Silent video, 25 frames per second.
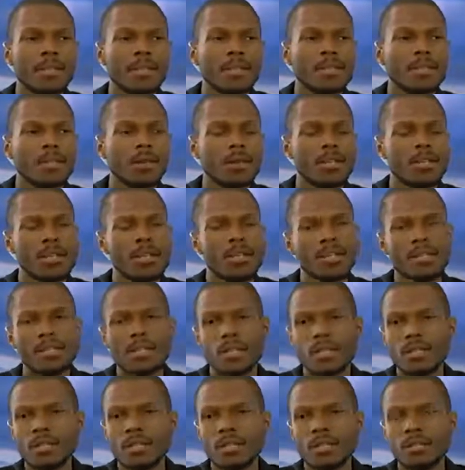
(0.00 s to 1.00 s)
you know, it's
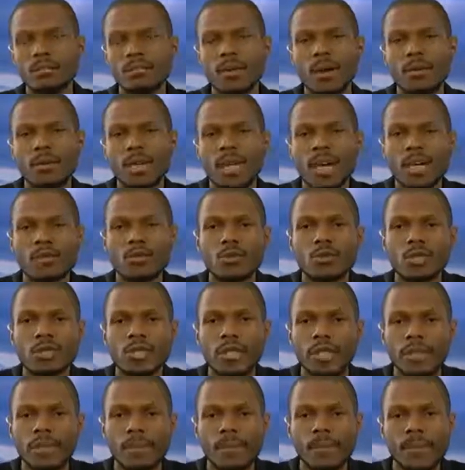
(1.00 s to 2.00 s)
very
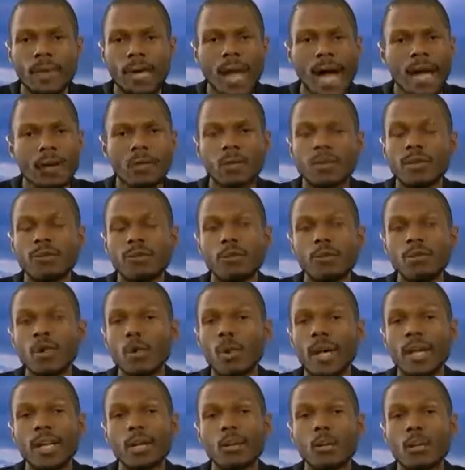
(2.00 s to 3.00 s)
interesting. I don't even
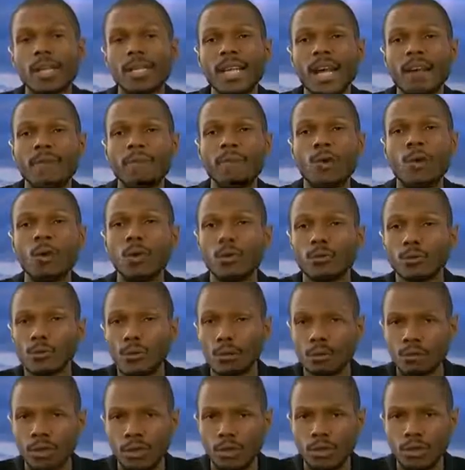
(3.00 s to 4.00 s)
know anyone that voted
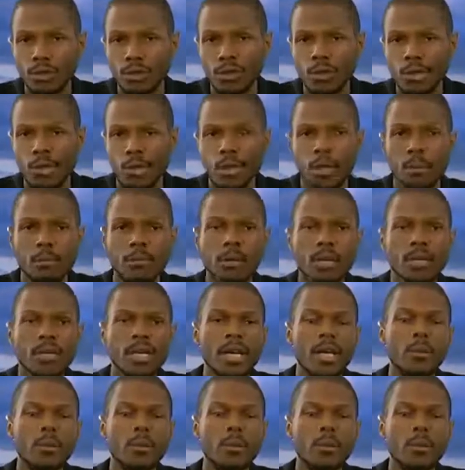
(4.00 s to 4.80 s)
for Bush. But